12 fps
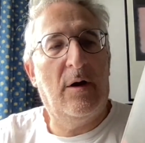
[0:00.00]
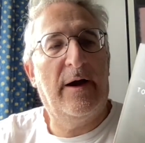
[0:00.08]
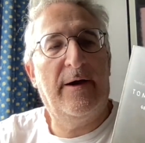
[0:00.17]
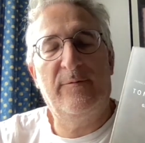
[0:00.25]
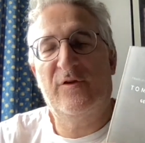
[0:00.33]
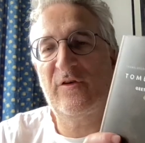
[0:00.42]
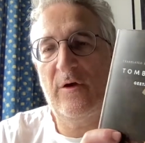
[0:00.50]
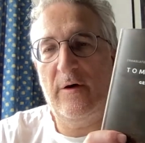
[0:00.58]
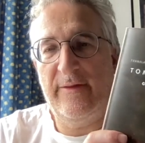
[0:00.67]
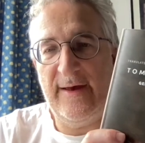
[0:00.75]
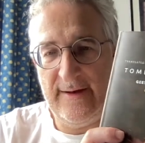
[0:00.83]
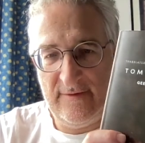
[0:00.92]
I hope to
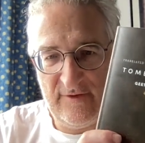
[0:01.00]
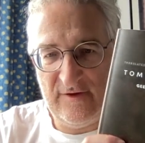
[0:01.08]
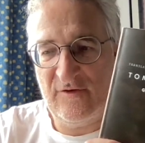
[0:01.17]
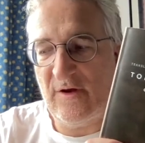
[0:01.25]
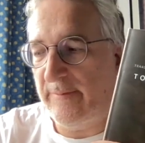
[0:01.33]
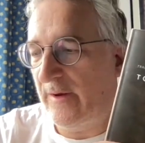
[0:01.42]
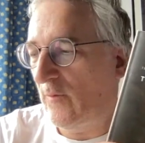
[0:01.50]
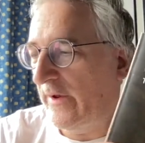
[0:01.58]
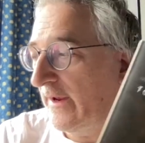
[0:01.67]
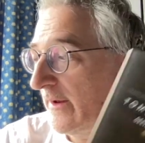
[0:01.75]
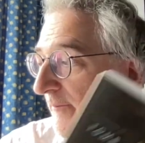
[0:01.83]
start that this coming week.